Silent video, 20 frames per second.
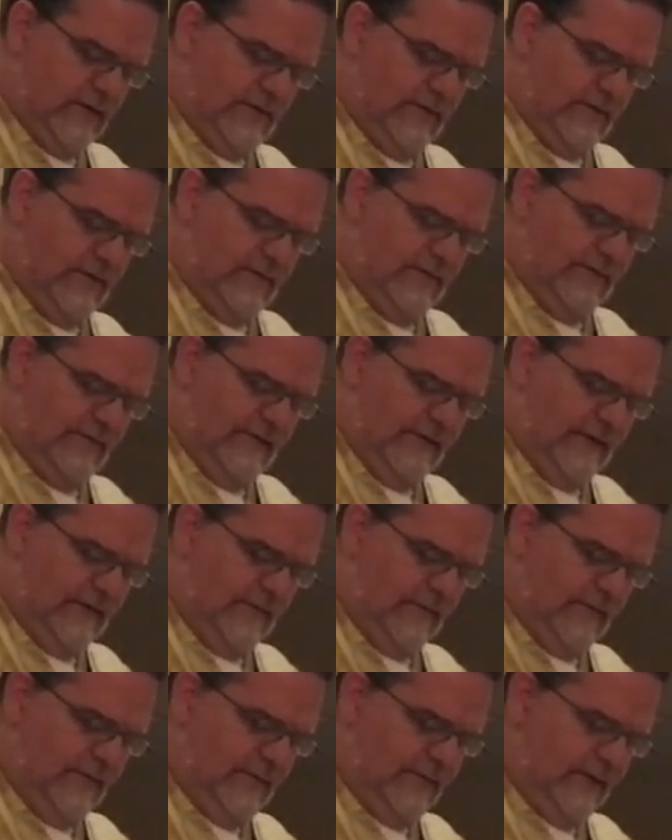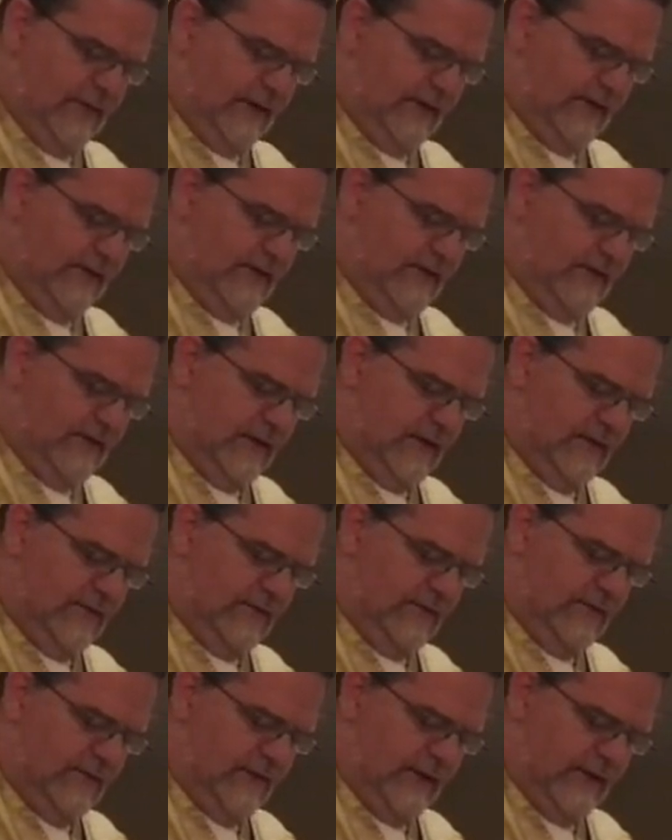For if we have been planted together
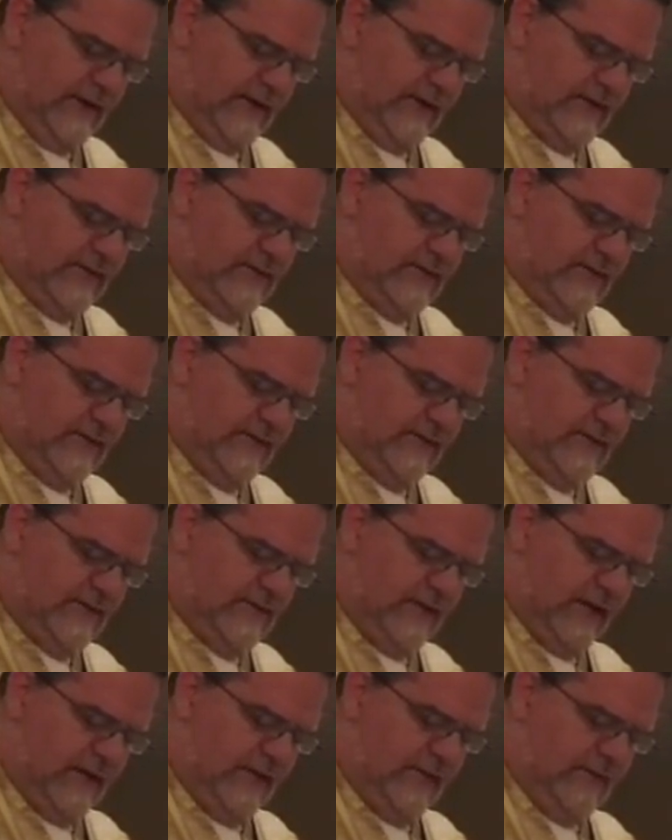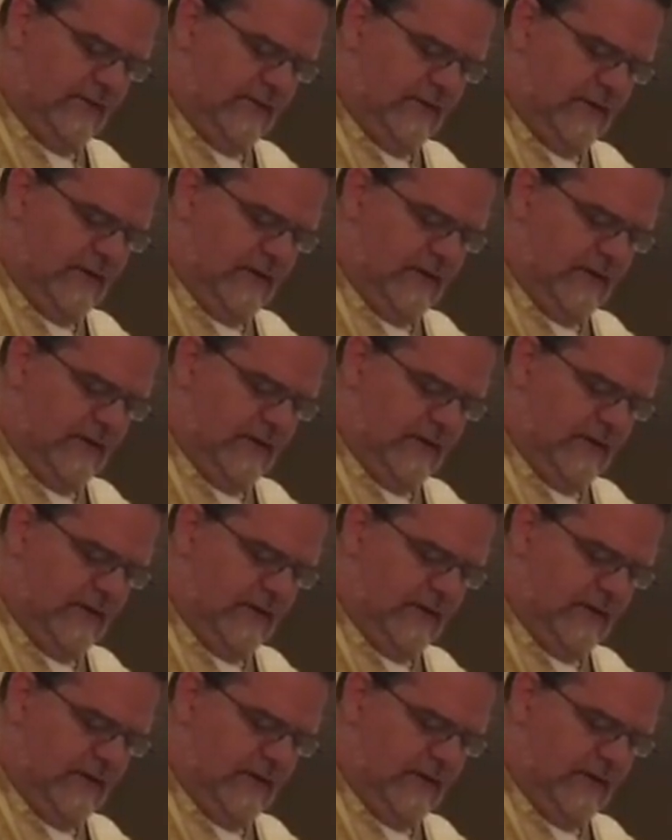in the likeness of his death,